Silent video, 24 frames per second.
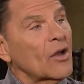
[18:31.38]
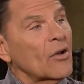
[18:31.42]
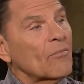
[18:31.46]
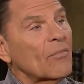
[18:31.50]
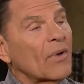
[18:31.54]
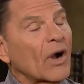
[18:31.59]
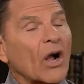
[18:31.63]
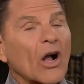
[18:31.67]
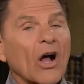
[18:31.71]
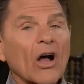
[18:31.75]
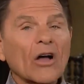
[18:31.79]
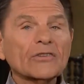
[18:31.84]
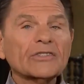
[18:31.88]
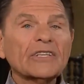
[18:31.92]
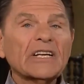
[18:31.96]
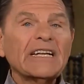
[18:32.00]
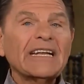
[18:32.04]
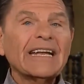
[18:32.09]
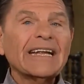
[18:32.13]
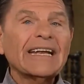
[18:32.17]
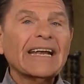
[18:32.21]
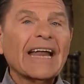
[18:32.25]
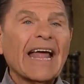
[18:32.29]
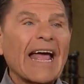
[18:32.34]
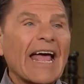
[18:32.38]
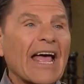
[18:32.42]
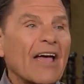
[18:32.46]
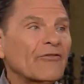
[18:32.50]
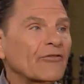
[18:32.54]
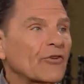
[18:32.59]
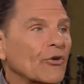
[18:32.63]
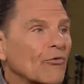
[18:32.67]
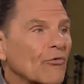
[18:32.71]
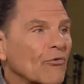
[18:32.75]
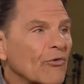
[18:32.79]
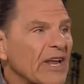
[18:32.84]
because he didn't
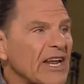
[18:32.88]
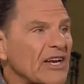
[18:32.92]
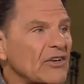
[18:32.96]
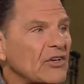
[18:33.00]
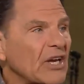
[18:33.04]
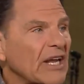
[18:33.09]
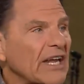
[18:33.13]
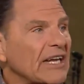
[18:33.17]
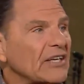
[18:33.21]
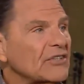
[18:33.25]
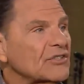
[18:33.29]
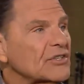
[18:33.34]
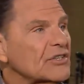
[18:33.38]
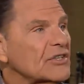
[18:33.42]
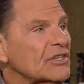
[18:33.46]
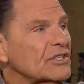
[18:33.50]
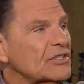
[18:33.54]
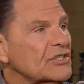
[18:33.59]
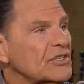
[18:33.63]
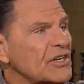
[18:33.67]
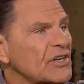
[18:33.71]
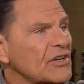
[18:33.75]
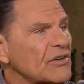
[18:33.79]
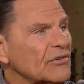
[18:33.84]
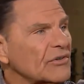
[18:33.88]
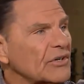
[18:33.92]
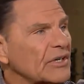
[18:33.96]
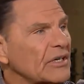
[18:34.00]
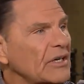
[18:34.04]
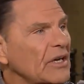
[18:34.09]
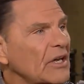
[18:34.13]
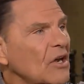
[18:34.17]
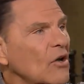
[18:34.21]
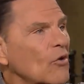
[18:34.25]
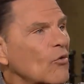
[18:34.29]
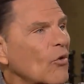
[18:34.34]
have to reteach the children
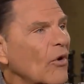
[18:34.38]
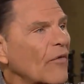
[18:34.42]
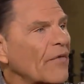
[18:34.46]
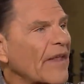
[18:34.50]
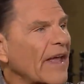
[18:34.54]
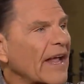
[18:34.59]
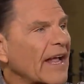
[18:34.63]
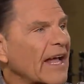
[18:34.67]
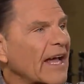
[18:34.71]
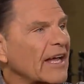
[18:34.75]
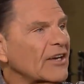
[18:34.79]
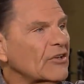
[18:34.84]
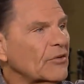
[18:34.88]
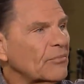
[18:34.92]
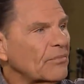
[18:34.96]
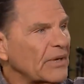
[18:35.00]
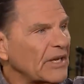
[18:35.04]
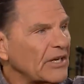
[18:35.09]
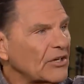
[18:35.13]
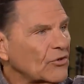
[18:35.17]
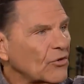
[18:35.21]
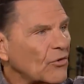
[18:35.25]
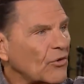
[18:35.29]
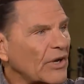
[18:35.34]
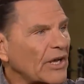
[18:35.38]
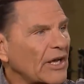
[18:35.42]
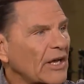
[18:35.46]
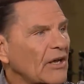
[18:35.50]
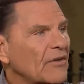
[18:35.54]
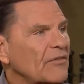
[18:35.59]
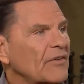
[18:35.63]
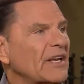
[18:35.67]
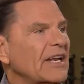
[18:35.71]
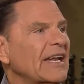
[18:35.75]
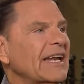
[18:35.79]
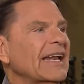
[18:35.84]
when they got to be
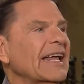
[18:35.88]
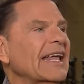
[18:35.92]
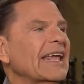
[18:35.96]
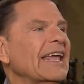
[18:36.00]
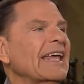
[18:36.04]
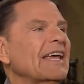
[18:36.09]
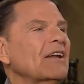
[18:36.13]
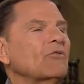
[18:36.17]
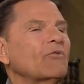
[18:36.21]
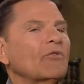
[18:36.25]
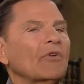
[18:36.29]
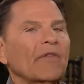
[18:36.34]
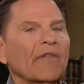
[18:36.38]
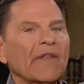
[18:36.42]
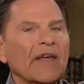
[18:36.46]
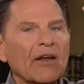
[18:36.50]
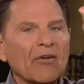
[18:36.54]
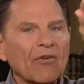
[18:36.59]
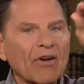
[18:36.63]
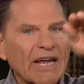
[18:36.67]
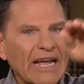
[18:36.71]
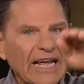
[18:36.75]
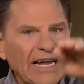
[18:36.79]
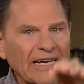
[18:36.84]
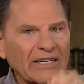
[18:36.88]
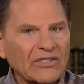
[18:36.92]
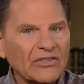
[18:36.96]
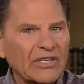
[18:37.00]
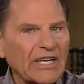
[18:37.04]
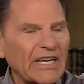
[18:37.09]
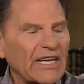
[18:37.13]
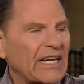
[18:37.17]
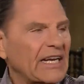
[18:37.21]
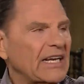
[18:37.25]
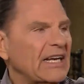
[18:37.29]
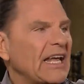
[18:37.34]
12 and then again when they were
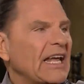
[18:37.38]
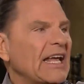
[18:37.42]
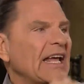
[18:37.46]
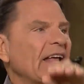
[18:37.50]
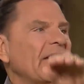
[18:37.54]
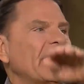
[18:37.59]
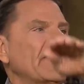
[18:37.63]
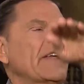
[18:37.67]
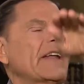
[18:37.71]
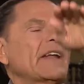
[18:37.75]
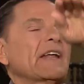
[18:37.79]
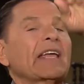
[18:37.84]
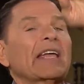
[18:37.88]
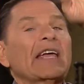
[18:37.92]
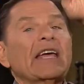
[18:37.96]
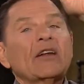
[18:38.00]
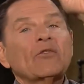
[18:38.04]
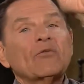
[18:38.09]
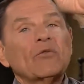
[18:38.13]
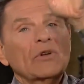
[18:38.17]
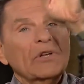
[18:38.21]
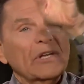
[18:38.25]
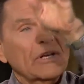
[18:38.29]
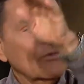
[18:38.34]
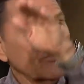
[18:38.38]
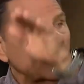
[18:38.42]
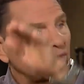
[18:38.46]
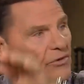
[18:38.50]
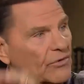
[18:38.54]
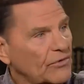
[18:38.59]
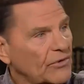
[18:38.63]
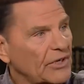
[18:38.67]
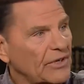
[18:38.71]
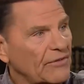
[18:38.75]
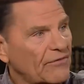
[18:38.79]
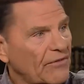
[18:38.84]
18 and then again when they were
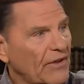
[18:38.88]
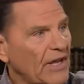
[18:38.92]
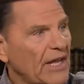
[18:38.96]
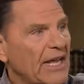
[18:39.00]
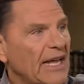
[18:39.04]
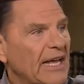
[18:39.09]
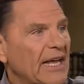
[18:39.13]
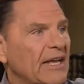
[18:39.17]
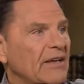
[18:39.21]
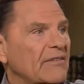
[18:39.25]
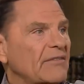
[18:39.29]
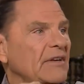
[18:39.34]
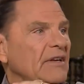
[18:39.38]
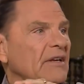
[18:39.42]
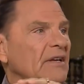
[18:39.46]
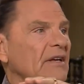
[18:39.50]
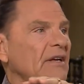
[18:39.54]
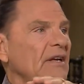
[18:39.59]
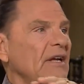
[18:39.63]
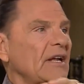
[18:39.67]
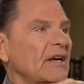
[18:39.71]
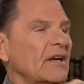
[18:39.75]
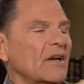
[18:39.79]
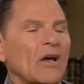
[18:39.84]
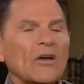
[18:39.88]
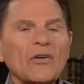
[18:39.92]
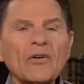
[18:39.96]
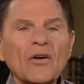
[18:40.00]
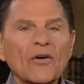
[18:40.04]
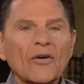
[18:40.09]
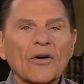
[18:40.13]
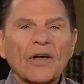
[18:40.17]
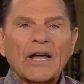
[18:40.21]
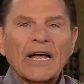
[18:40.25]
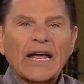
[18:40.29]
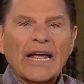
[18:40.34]
25. No,
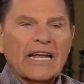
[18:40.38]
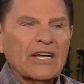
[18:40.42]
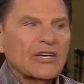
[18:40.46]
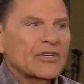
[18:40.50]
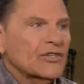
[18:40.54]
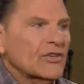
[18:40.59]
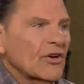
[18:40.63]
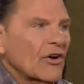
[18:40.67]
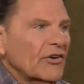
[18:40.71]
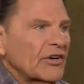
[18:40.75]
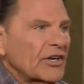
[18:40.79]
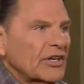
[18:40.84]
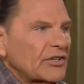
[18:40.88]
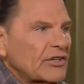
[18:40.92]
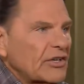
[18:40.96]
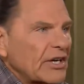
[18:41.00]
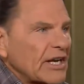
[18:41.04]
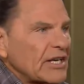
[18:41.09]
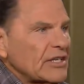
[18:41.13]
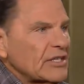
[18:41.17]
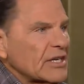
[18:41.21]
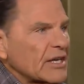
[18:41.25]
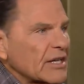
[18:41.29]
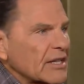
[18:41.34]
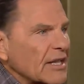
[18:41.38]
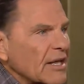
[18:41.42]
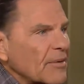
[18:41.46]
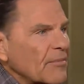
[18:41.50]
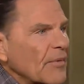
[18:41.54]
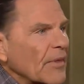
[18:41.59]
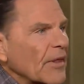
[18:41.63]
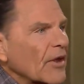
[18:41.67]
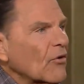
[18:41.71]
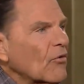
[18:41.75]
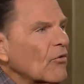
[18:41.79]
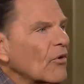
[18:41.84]
no. He started teaching them
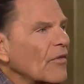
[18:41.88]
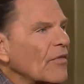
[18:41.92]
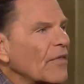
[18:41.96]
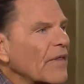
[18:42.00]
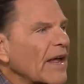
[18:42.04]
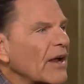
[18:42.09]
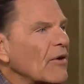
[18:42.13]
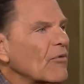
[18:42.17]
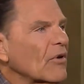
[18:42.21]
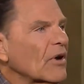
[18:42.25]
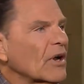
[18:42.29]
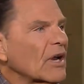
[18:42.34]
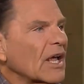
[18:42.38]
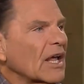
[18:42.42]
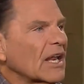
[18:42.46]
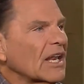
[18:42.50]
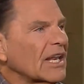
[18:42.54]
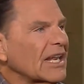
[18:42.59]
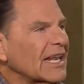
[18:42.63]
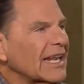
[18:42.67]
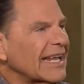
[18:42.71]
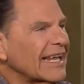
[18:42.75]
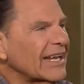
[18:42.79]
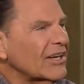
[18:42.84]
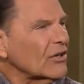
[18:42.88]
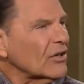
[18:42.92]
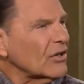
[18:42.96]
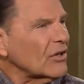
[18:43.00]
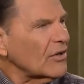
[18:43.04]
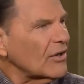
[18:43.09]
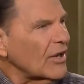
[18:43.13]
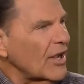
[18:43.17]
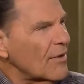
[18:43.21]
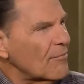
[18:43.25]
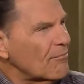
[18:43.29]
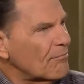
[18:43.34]
when they were
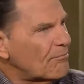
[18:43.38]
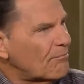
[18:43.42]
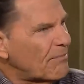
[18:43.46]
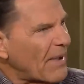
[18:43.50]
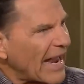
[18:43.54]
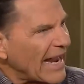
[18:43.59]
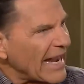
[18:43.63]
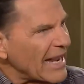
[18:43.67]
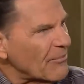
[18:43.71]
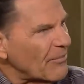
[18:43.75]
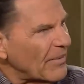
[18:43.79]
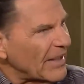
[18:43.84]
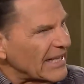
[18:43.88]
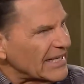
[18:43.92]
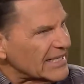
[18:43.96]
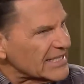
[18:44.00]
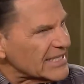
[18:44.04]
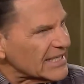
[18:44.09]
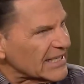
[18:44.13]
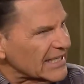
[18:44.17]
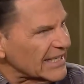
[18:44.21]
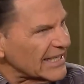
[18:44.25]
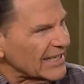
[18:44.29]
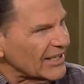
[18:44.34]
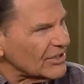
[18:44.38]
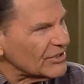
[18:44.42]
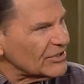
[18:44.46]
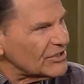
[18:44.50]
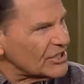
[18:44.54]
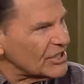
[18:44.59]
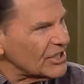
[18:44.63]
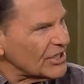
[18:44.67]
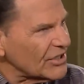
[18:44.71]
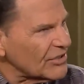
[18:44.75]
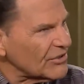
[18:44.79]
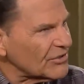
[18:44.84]
little babies, little
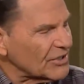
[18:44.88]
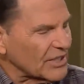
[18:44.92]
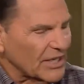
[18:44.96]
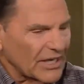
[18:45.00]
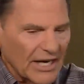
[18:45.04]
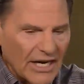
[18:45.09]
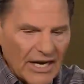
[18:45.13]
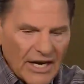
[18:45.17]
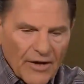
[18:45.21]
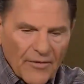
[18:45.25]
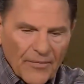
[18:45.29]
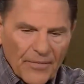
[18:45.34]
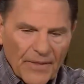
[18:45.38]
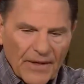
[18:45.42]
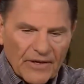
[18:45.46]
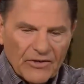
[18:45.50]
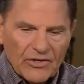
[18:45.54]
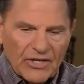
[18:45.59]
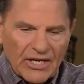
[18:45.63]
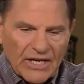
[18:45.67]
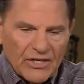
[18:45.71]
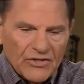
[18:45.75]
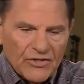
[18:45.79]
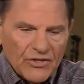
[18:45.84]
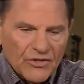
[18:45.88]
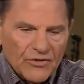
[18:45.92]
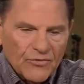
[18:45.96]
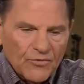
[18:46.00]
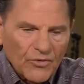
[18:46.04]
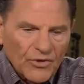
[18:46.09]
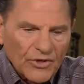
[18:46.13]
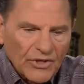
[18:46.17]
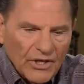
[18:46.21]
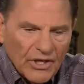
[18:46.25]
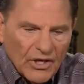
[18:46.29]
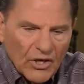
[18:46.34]
children, the teachers would,